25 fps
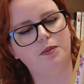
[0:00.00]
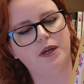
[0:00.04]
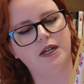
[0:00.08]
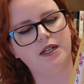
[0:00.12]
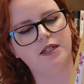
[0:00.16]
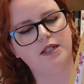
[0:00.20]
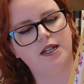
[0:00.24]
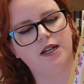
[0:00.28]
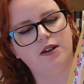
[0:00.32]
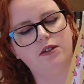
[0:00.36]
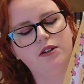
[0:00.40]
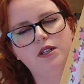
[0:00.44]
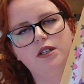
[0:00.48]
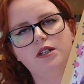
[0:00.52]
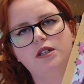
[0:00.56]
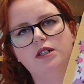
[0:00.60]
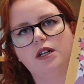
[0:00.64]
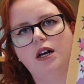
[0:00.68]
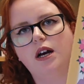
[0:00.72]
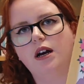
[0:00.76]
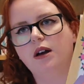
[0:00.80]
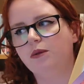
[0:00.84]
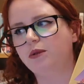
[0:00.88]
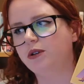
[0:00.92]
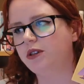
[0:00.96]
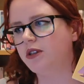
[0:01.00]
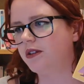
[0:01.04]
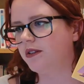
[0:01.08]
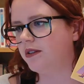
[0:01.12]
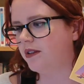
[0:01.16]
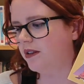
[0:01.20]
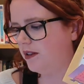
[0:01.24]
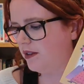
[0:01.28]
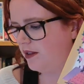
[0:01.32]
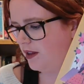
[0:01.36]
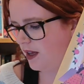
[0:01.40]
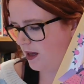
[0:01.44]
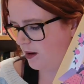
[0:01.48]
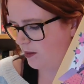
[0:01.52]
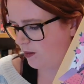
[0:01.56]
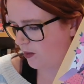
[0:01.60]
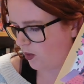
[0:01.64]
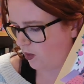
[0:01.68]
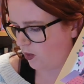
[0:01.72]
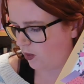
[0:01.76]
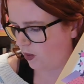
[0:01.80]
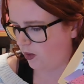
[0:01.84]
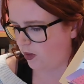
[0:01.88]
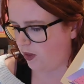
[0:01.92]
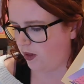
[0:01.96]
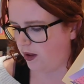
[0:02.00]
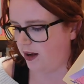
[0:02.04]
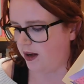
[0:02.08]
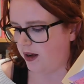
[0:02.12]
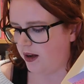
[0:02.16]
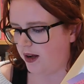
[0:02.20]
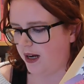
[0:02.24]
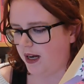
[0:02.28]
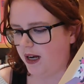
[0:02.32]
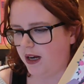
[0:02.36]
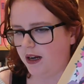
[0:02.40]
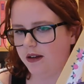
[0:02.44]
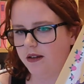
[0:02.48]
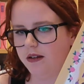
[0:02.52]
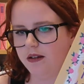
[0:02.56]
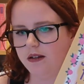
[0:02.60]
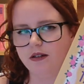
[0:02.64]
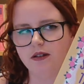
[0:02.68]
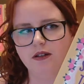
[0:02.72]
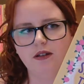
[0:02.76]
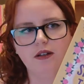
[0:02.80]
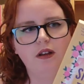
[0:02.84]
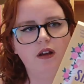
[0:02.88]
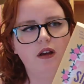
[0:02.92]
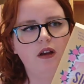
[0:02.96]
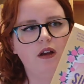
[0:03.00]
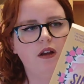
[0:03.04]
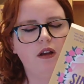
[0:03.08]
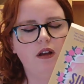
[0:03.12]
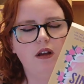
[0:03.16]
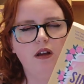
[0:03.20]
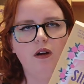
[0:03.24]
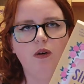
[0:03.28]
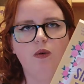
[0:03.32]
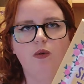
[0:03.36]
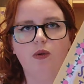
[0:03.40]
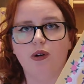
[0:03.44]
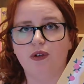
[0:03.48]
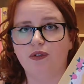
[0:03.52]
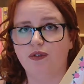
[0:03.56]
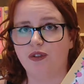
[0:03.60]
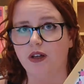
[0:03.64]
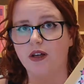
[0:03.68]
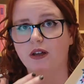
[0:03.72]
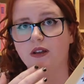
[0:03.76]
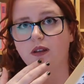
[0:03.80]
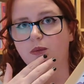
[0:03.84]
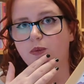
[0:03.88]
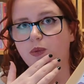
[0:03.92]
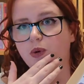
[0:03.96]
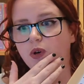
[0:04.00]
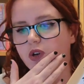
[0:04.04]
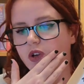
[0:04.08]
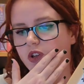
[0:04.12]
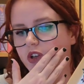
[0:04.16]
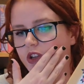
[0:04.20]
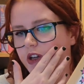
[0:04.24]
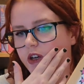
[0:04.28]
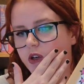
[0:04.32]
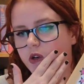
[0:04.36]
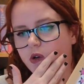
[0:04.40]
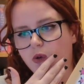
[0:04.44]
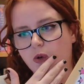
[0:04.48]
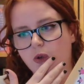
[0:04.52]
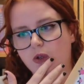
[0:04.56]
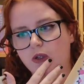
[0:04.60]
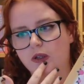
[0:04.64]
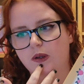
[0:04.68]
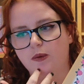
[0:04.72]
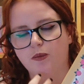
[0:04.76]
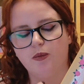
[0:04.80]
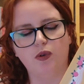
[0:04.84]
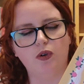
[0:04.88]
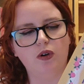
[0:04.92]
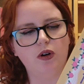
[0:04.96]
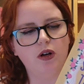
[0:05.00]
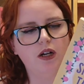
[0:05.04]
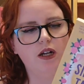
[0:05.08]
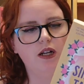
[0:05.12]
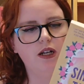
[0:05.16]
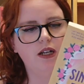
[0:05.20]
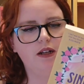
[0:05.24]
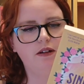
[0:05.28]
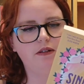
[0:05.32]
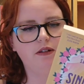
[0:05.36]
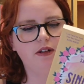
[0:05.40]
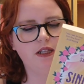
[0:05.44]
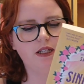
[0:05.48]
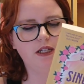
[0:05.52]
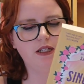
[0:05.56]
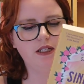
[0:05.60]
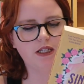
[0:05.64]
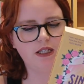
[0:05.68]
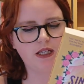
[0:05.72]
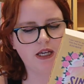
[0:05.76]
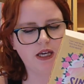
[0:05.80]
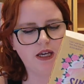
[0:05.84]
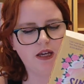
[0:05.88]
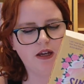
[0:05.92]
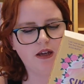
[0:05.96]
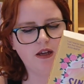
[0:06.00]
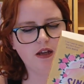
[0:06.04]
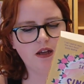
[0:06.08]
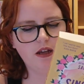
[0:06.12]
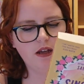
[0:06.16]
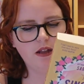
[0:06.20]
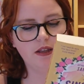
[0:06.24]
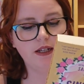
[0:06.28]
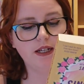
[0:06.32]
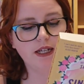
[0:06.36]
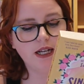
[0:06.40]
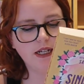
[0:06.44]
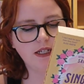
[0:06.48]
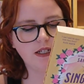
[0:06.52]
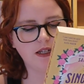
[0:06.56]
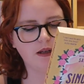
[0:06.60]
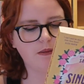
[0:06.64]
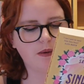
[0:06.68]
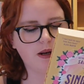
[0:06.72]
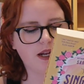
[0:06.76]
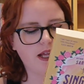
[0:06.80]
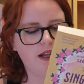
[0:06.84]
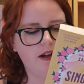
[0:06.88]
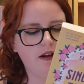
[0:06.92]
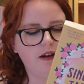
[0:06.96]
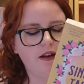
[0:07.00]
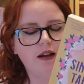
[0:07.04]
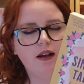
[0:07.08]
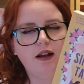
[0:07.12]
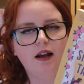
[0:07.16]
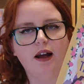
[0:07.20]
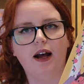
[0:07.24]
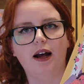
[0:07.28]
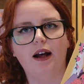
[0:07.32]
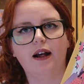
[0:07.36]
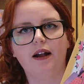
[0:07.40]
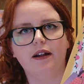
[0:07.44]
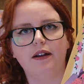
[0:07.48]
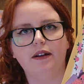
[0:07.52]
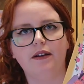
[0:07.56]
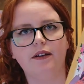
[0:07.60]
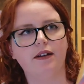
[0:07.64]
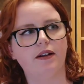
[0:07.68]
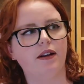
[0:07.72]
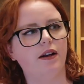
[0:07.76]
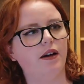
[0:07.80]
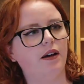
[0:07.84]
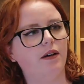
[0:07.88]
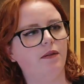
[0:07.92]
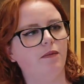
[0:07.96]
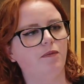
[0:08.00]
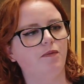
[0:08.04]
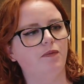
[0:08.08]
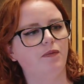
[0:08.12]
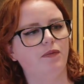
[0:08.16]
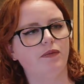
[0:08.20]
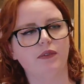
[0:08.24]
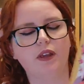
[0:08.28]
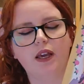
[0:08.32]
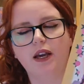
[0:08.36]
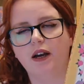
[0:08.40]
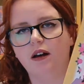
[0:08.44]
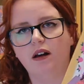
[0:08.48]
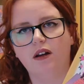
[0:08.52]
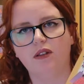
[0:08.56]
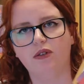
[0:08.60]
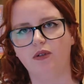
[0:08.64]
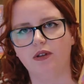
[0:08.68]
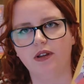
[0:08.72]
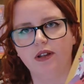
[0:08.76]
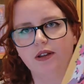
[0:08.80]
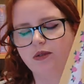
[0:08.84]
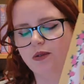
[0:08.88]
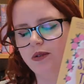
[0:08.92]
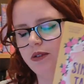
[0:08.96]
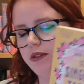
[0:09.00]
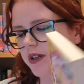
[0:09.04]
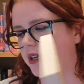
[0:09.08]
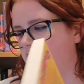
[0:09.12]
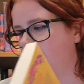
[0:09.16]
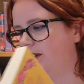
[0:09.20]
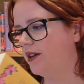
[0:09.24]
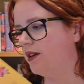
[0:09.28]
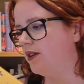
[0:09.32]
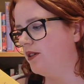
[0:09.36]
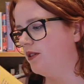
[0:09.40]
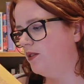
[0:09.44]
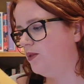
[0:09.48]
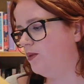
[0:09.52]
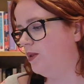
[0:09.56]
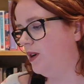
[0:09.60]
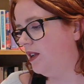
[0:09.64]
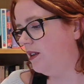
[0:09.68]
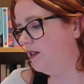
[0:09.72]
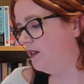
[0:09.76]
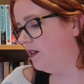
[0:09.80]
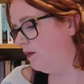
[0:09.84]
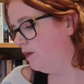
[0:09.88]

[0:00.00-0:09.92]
by Sarah Desai, which is the same author as one of the other books I also bought earlier in this year, The Dating Plan. And yeah, I thought this one sounded good as well.